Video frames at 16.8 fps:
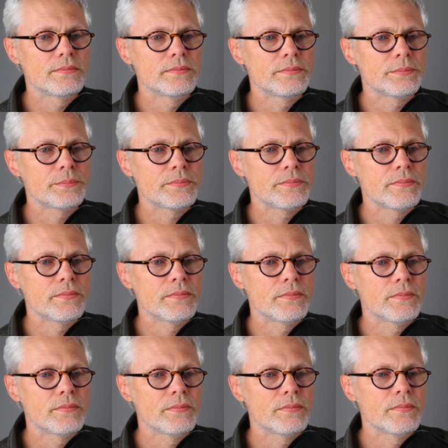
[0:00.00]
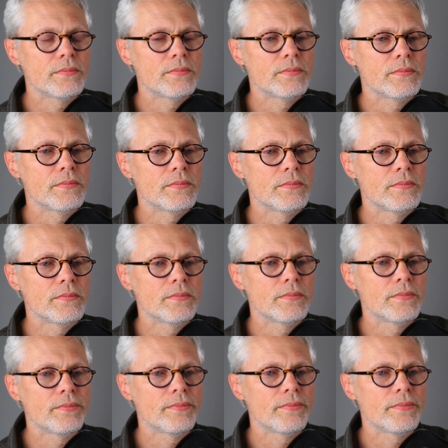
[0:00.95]

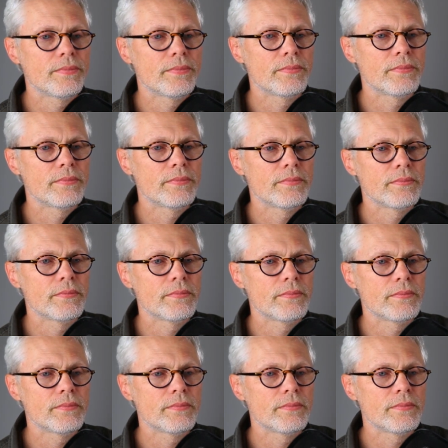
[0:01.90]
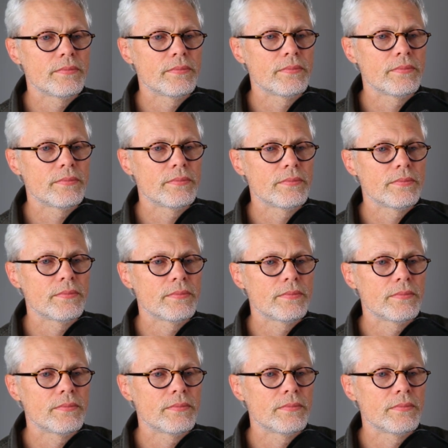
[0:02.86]

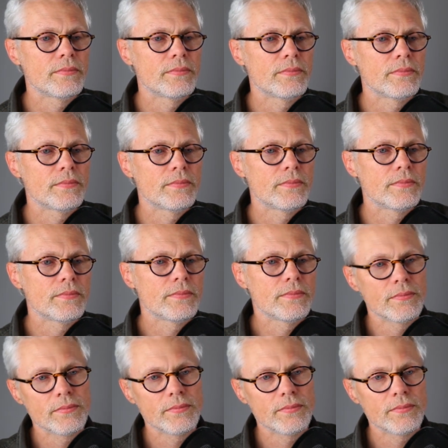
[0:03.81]
[no speech]